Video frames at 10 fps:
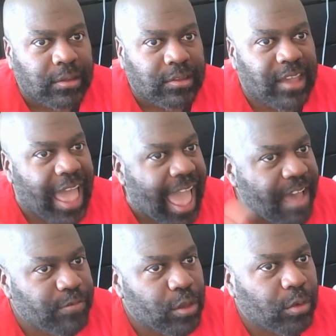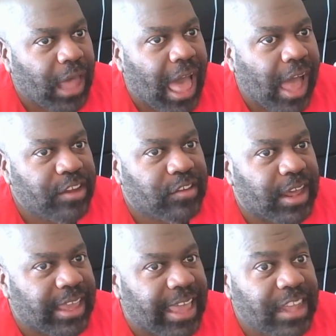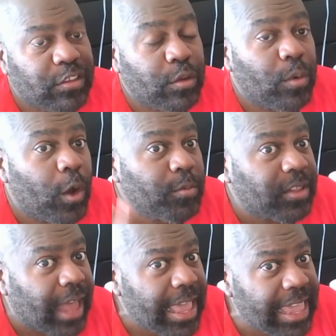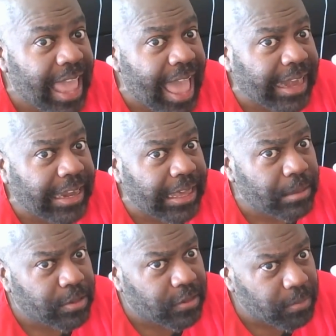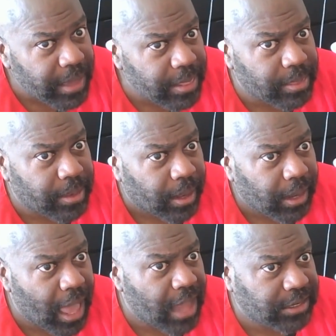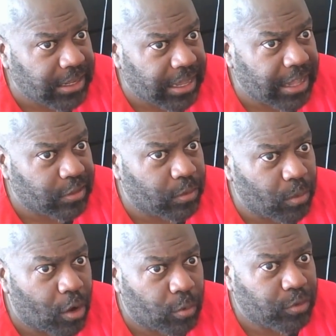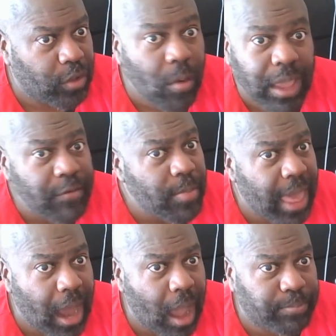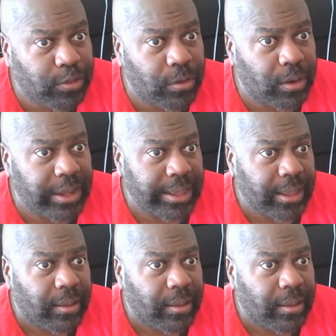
to have you lodged against the ropes like he had Liam Smith lodged against the ropes. Don't give him that opportunity.